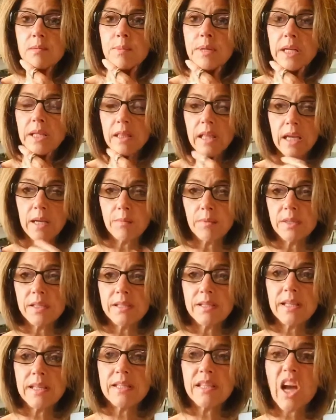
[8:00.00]
a label and
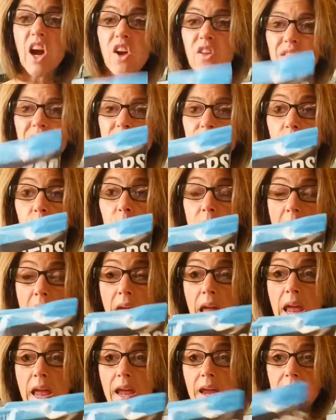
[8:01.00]
says, are these
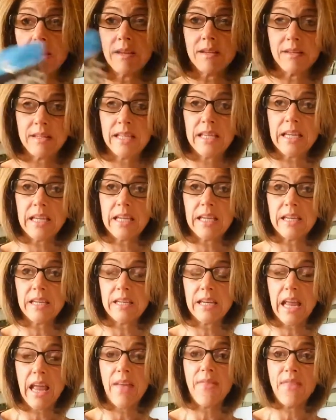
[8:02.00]
okay to eat?
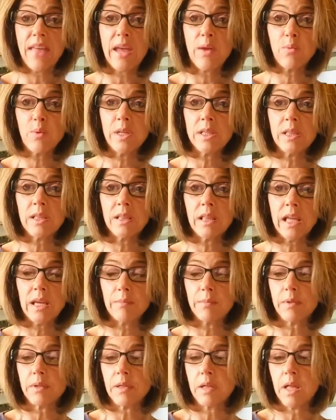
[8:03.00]
And they read the label.